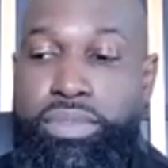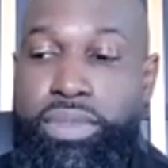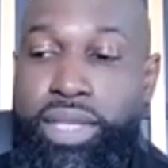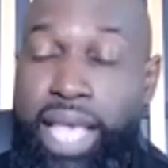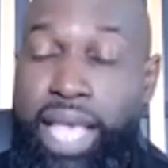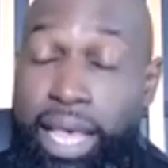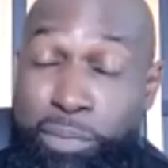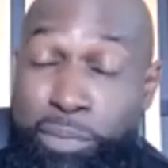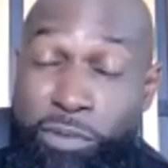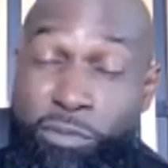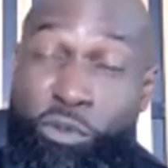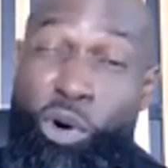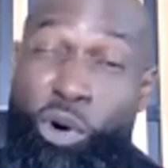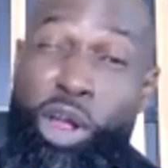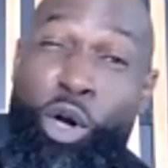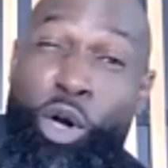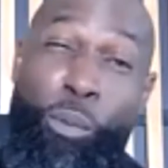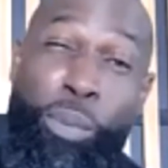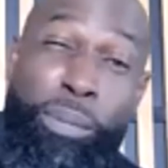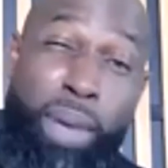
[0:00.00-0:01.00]
And before
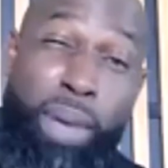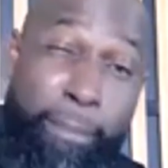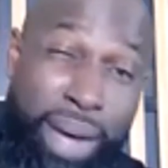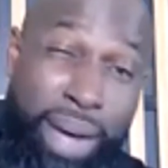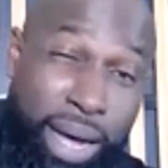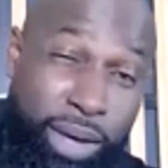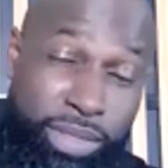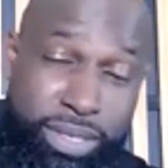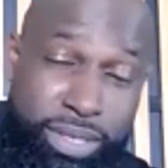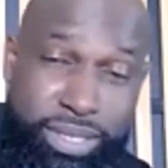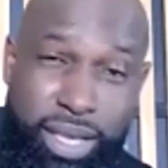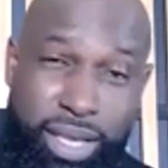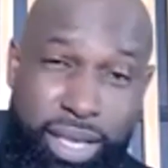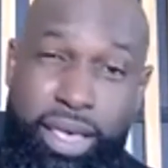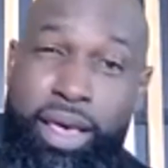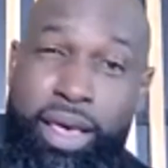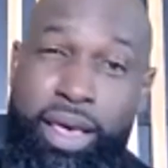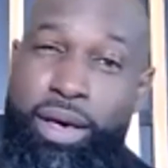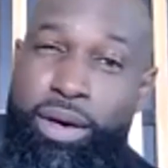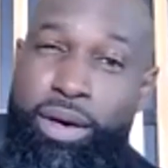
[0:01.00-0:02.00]
I open my mouth, it's like,
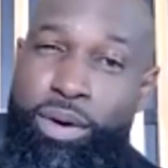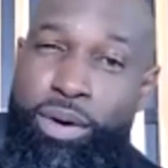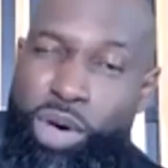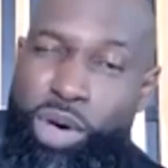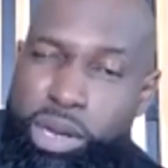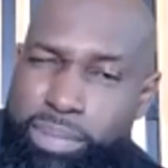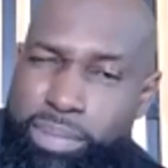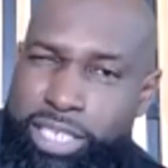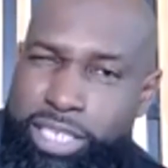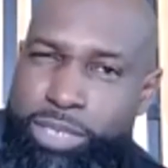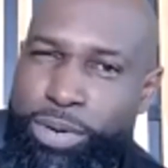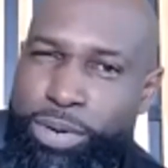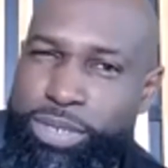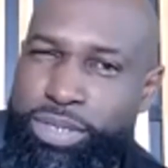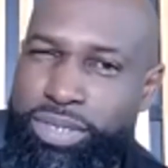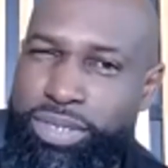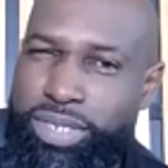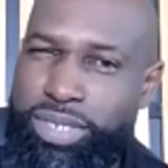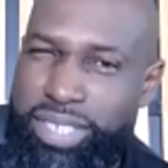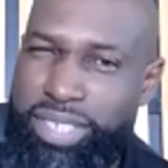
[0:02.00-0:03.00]
what am I
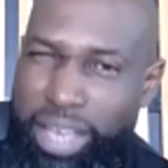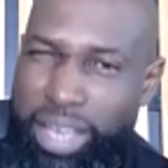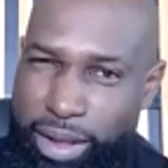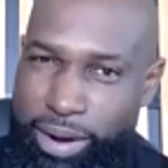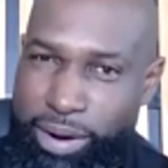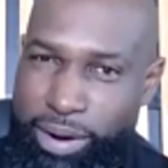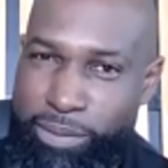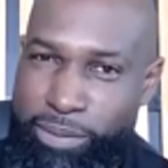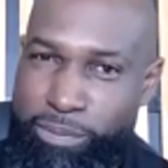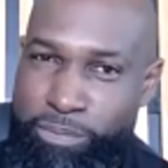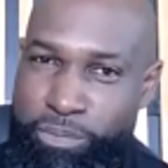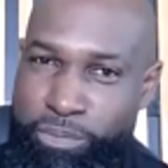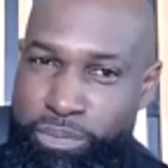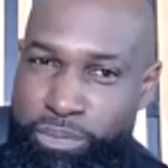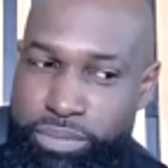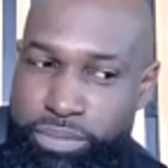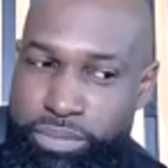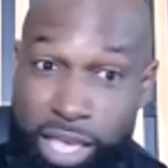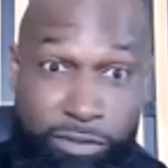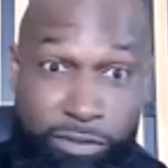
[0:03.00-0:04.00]
supposed to share?
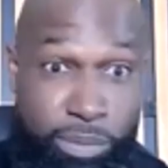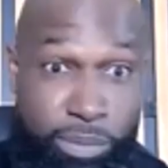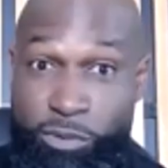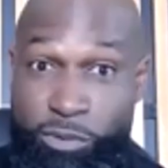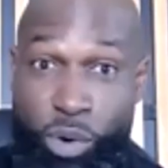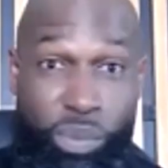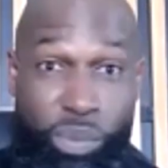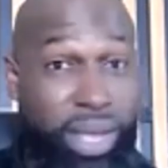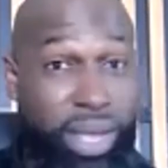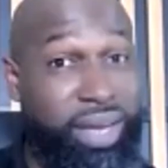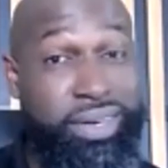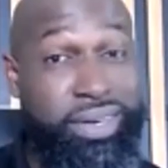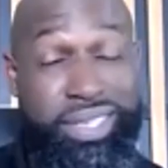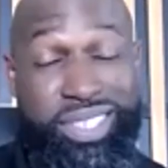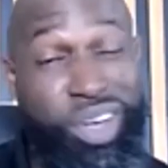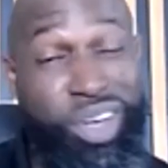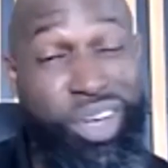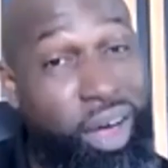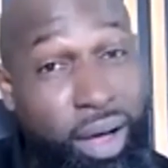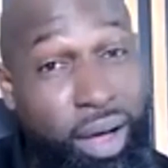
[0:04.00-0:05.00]
Even before we got on this
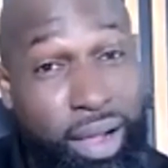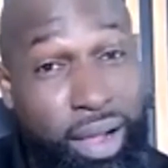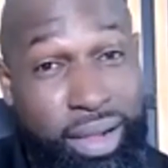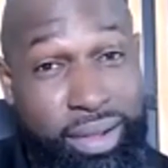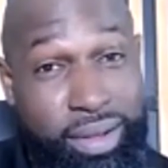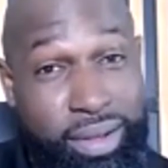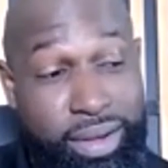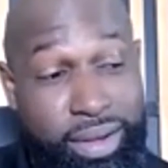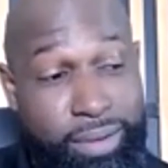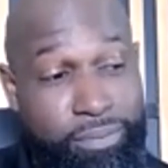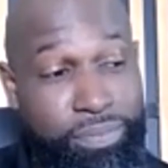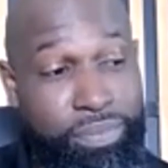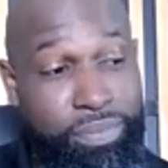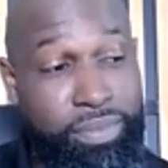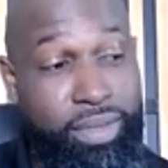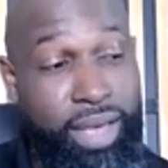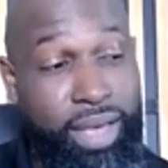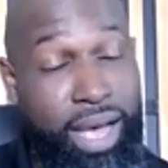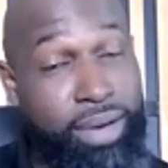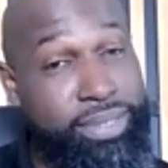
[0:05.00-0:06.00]
call,
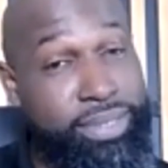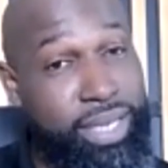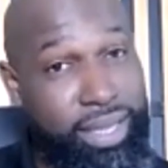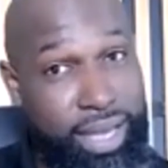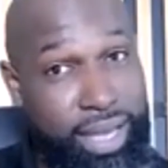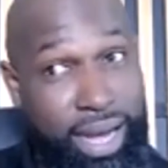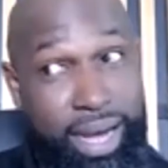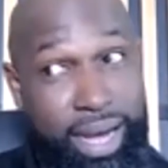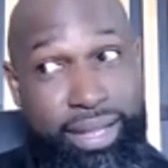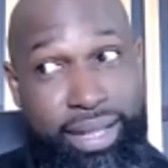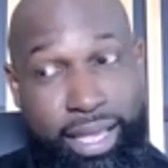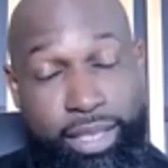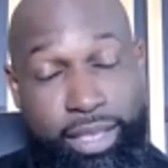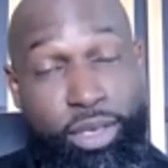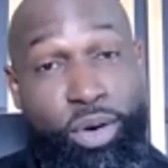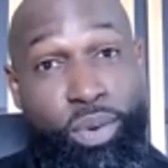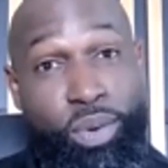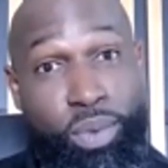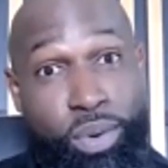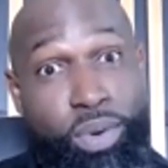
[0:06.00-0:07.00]
I was like, God, like,
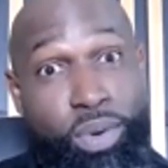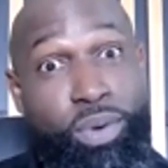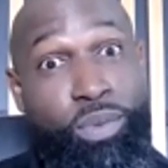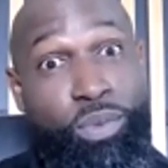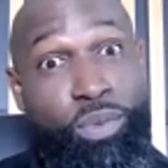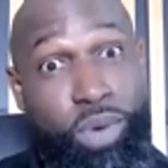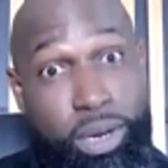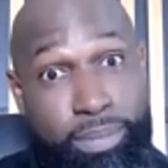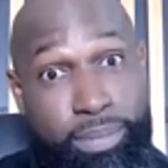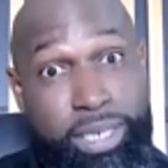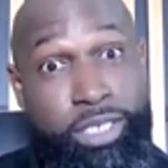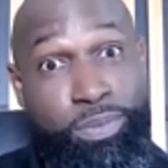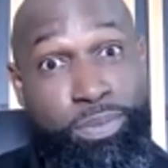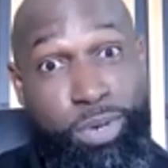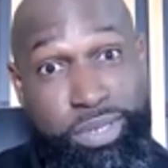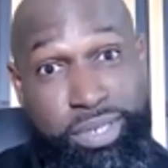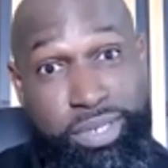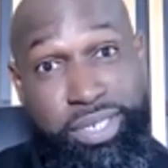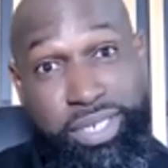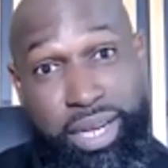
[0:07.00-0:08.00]
yo, what am I
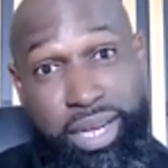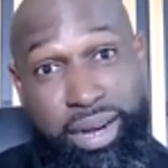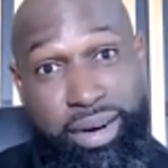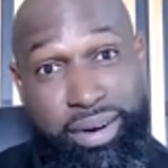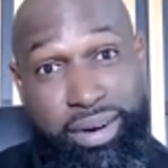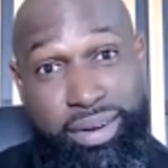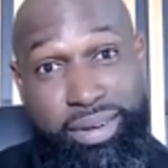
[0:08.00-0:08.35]
supposed to share?